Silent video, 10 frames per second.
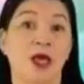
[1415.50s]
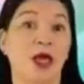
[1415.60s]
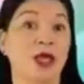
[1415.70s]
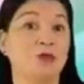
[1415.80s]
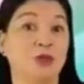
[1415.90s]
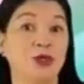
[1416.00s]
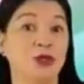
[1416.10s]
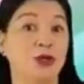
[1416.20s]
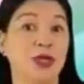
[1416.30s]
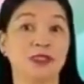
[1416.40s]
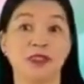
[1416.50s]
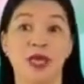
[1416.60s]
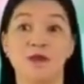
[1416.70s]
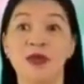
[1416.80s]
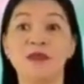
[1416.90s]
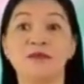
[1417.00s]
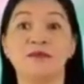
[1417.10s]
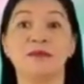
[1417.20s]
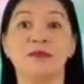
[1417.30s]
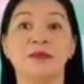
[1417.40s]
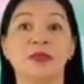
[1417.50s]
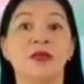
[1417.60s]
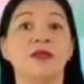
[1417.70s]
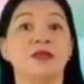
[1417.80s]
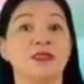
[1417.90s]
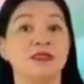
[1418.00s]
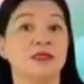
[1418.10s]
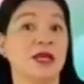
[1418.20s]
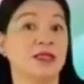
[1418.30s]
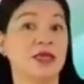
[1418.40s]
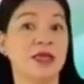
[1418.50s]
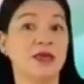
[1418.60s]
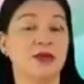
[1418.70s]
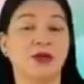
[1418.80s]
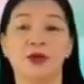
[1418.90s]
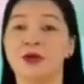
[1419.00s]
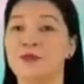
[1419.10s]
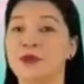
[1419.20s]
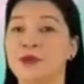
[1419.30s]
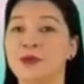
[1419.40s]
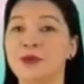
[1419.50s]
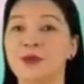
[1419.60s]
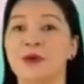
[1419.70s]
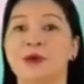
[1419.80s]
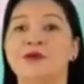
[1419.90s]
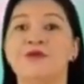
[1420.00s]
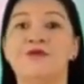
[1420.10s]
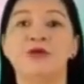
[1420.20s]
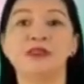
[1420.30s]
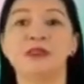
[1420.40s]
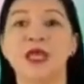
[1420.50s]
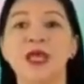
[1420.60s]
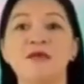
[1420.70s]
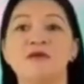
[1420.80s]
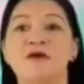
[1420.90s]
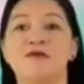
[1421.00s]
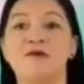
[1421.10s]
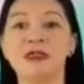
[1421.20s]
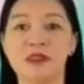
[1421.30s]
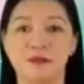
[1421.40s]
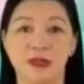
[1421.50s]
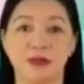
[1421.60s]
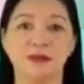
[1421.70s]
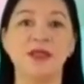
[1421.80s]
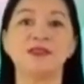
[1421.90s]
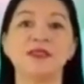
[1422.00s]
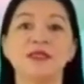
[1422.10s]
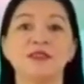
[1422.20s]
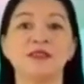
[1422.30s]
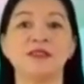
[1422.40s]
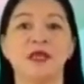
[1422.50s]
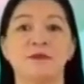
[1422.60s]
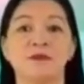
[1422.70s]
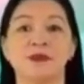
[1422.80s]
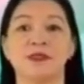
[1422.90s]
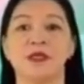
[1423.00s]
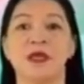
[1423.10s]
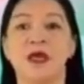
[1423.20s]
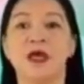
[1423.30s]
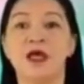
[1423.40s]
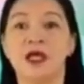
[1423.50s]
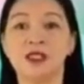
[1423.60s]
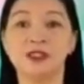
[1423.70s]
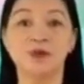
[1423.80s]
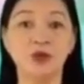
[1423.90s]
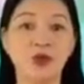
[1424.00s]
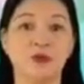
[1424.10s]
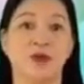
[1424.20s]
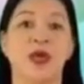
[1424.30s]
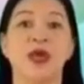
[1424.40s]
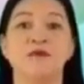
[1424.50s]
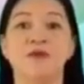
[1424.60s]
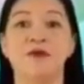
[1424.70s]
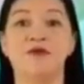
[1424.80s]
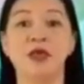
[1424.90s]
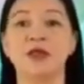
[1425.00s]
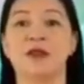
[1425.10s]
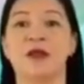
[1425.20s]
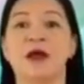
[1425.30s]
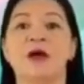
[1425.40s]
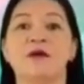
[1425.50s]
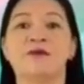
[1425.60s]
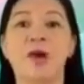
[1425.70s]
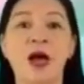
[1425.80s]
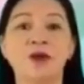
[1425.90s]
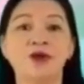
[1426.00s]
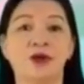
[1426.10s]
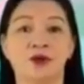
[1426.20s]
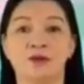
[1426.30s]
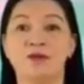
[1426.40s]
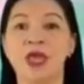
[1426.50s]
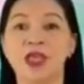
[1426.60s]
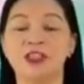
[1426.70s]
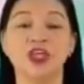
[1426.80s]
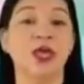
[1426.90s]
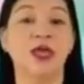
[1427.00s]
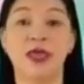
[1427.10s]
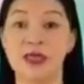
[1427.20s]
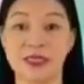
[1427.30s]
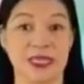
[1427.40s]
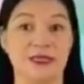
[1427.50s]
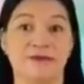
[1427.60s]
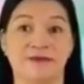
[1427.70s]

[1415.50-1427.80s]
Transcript: And for your assignment, study, review, first aid, festival dances, steps. Let's move and be fit, found on page 18.